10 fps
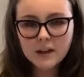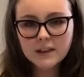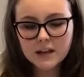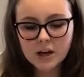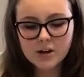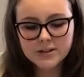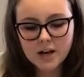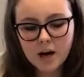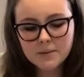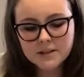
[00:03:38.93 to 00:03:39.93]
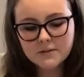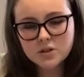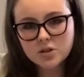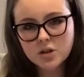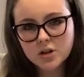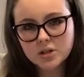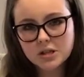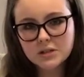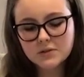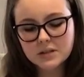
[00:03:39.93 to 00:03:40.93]
that carries copies of
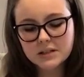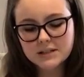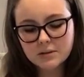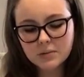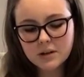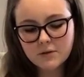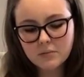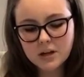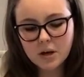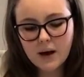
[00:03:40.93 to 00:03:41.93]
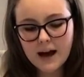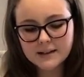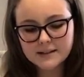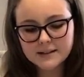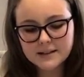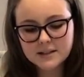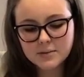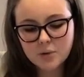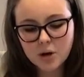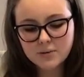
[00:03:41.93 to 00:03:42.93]
instructions for the assembly of amino acids
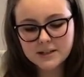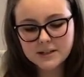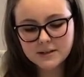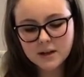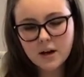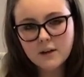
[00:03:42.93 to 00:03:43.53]
into proteins